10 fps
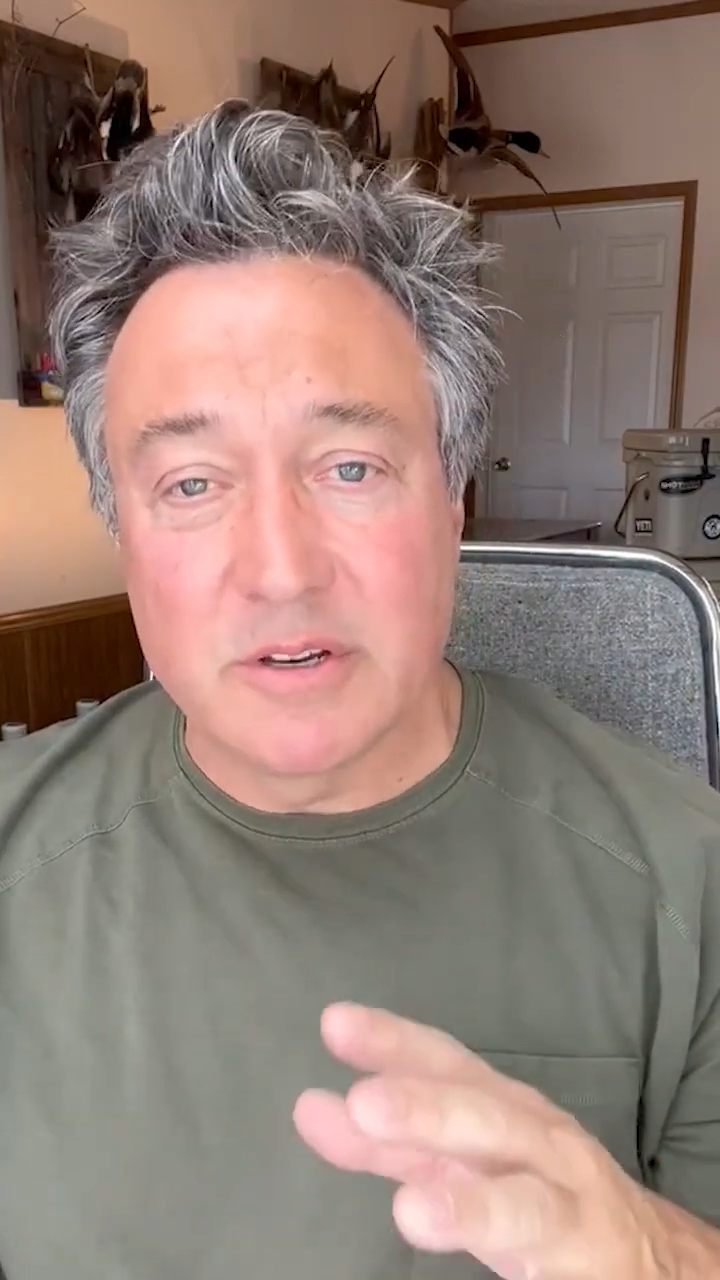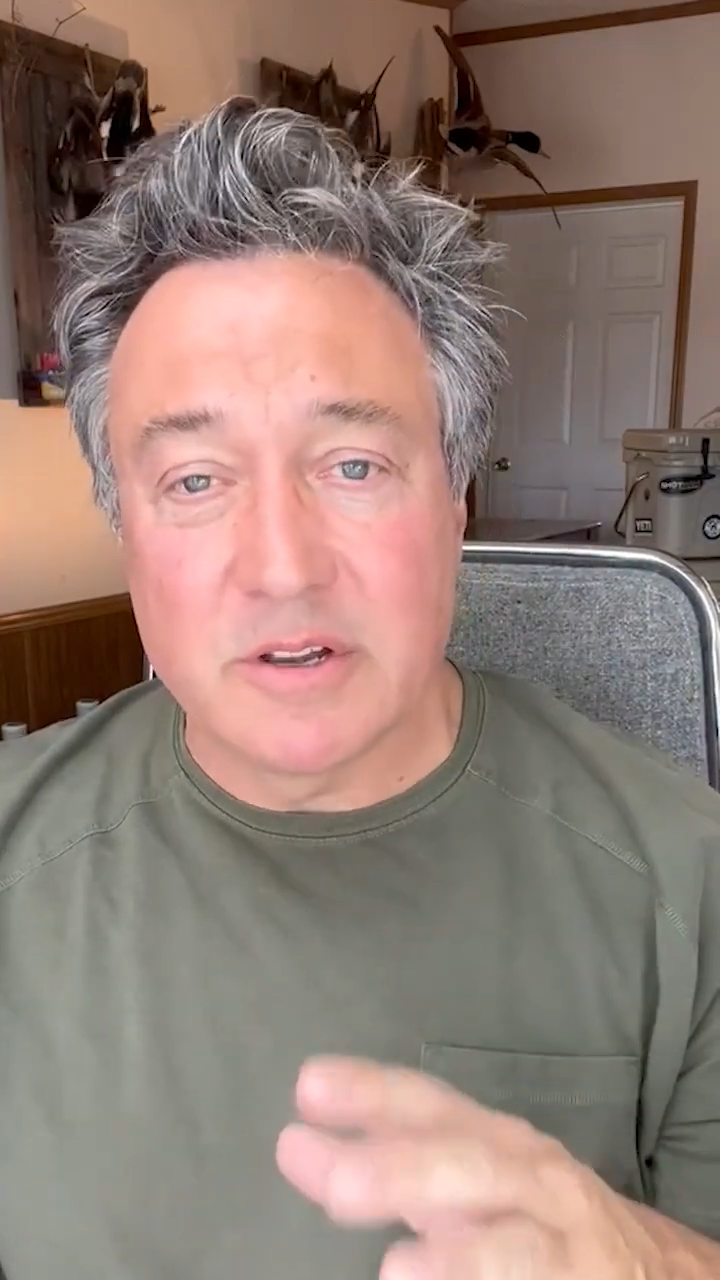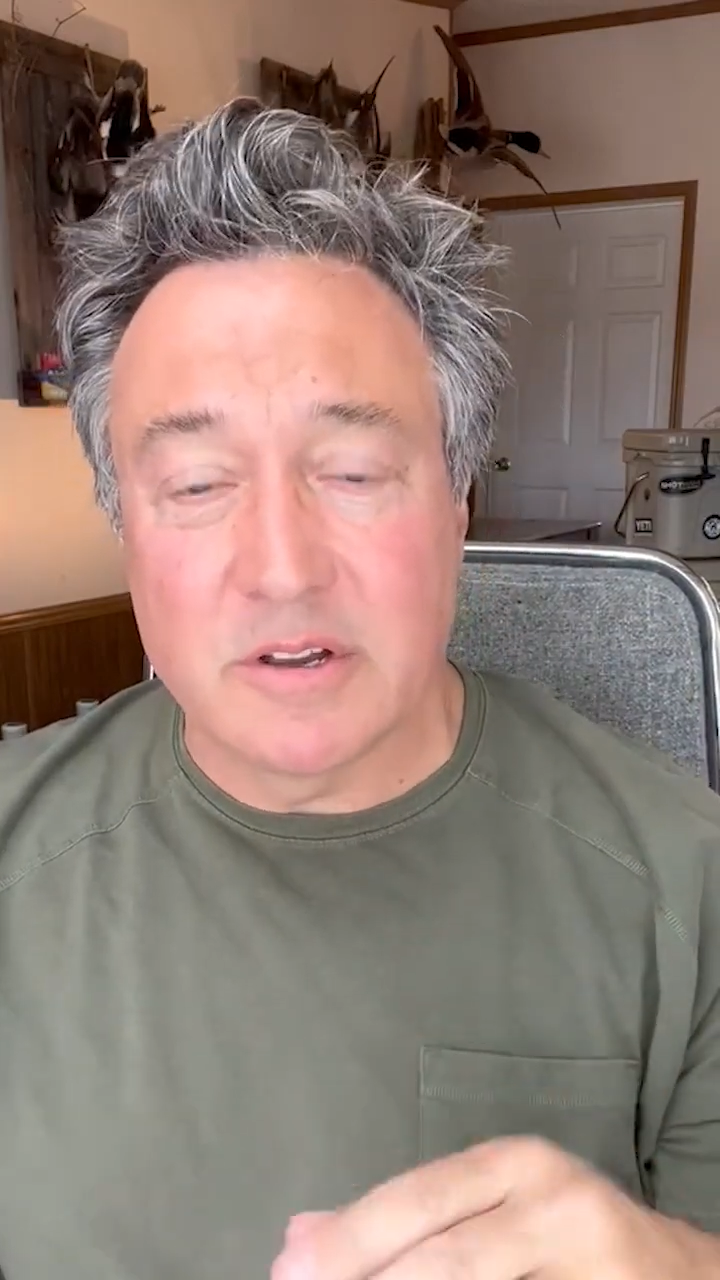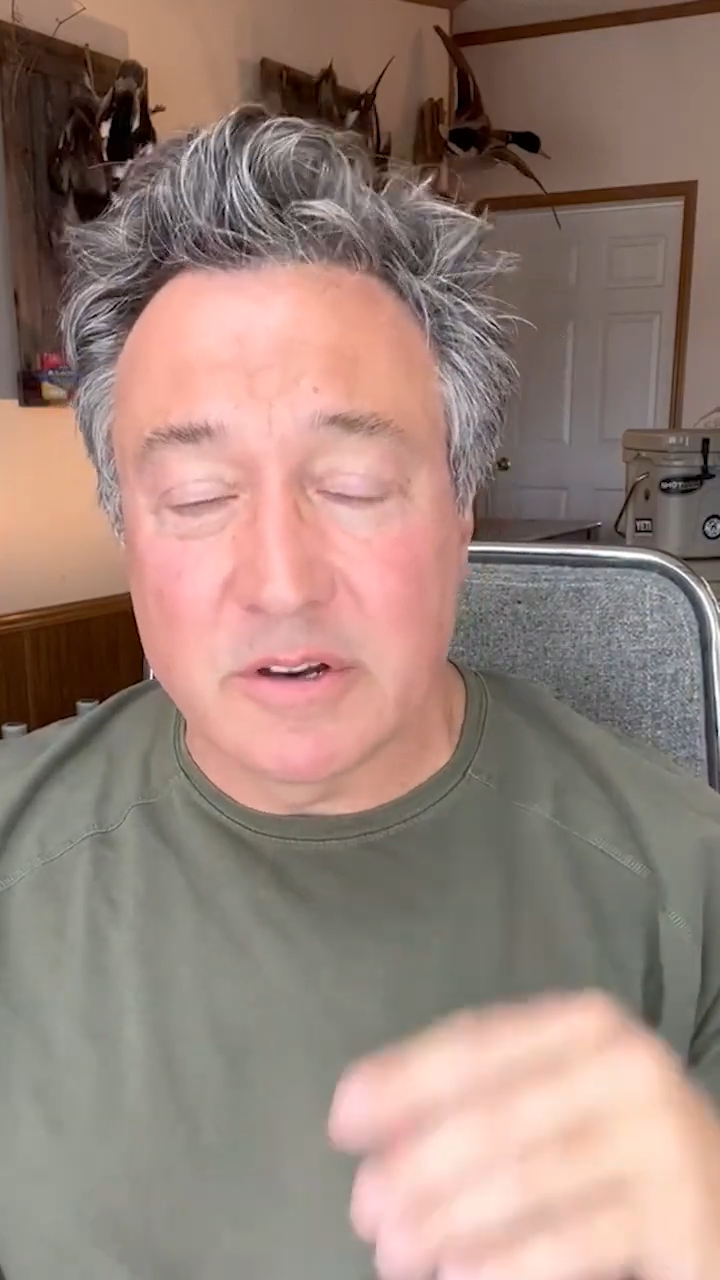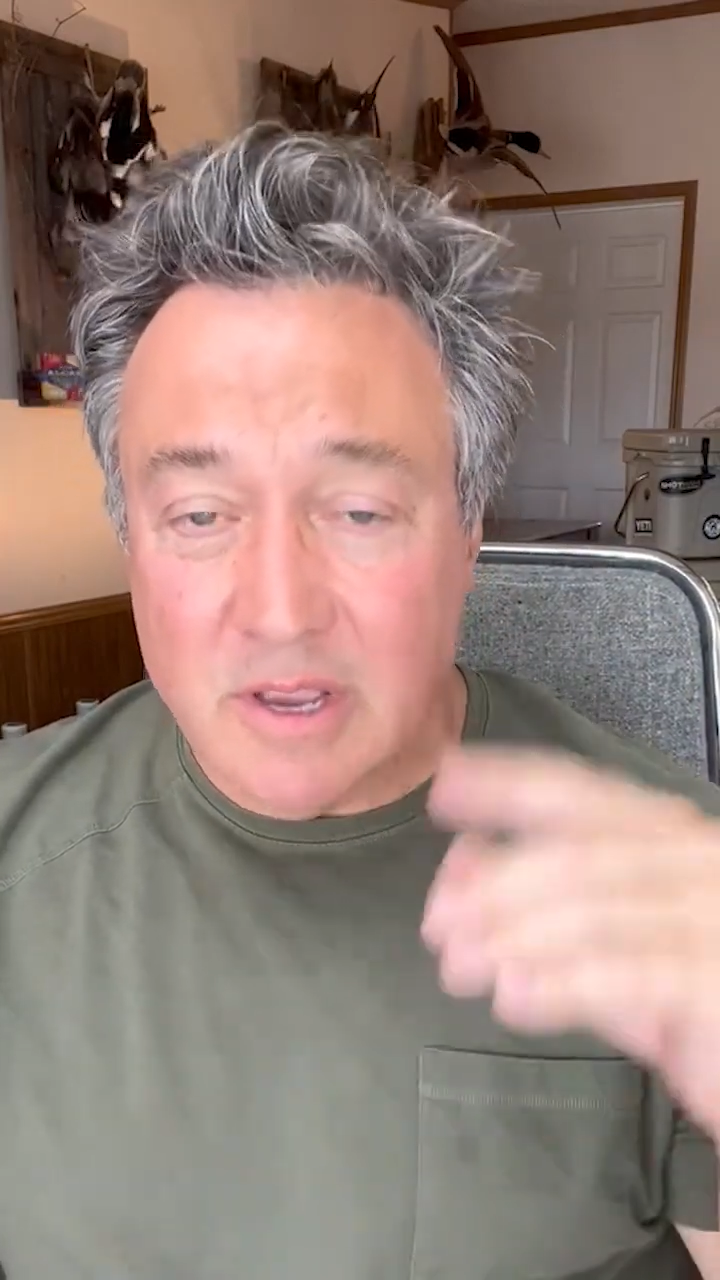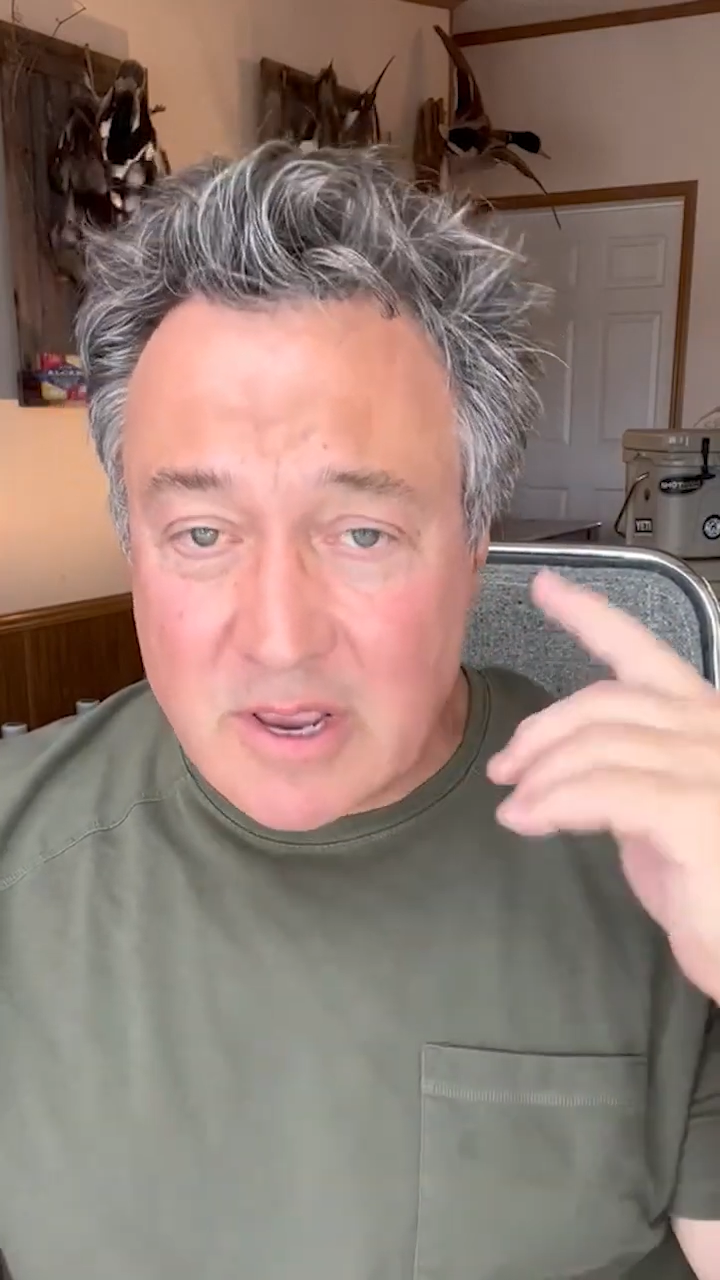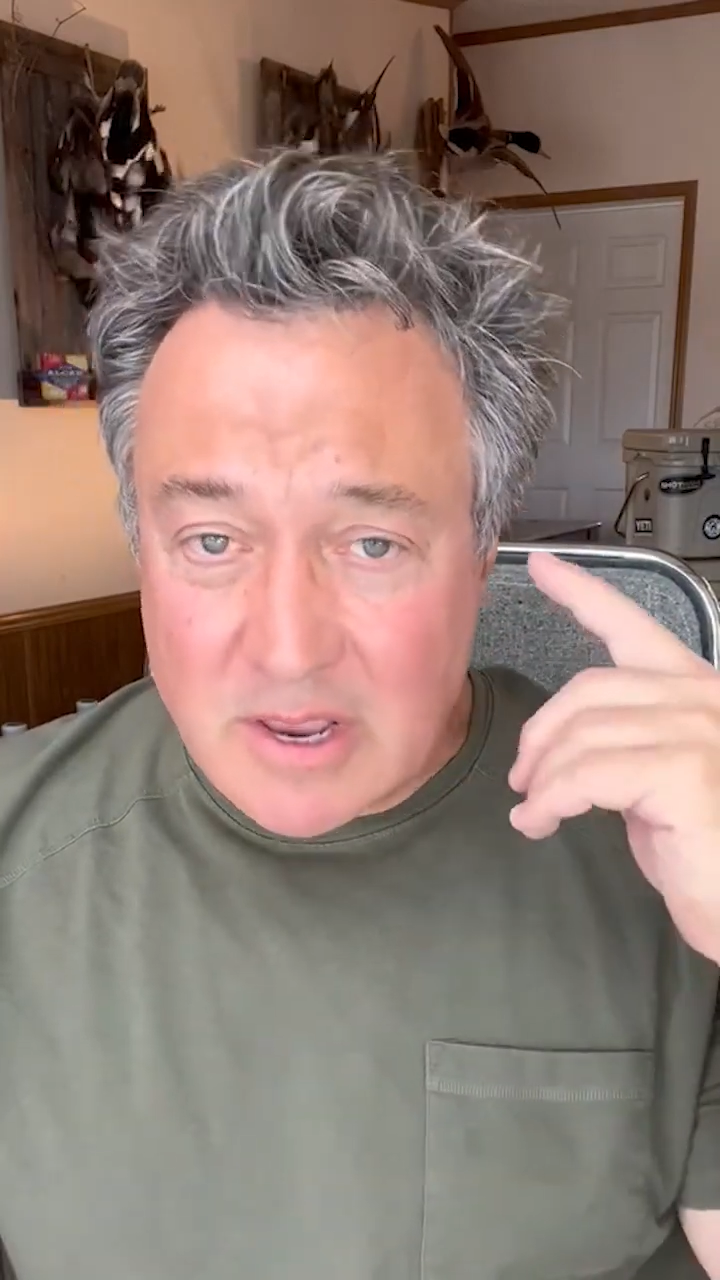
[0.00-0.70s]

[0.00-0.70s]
dog,